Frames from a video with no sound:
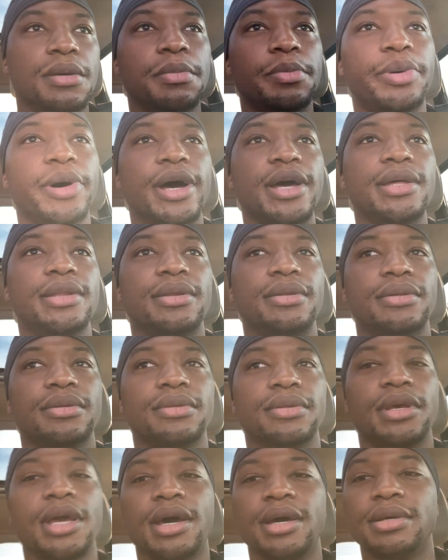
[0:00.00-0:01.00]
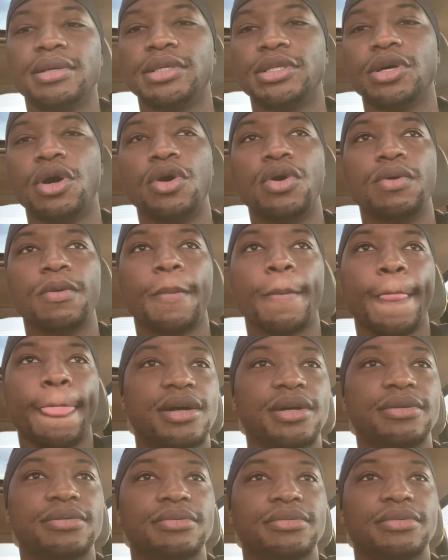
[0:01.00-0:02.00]
But yeah, so
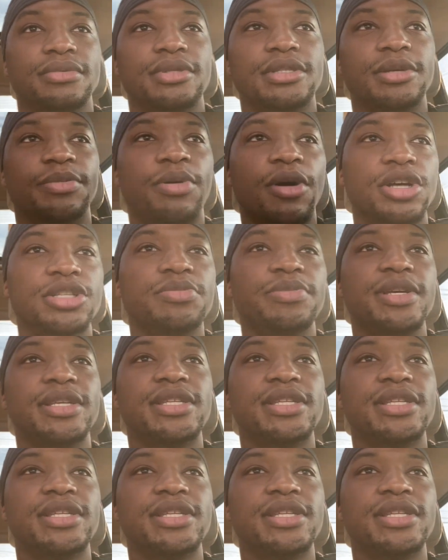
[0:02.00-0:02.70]
supposed to be